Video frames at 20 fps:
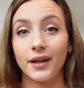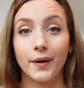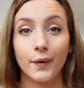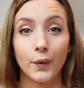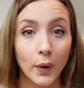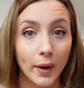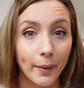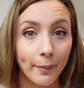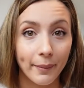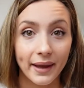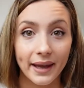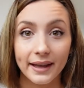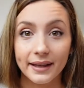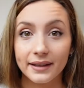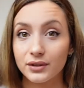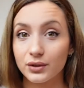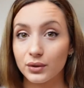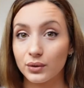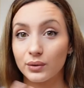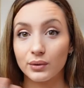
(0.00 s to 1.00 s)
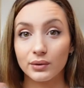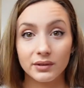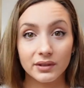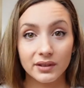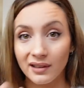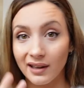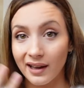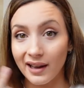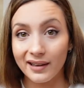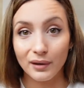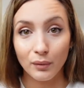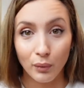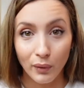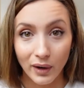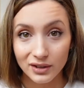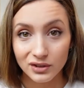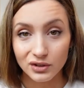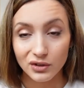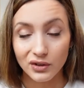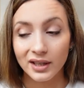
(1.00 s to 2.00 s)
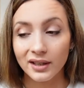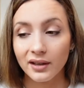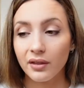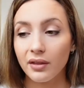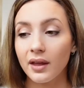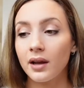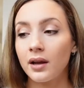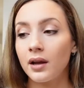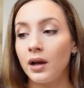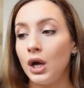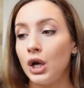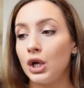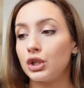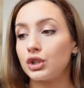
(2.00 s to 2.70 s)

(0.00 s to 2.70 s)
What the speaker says: equipment or, you know, any weights or anything.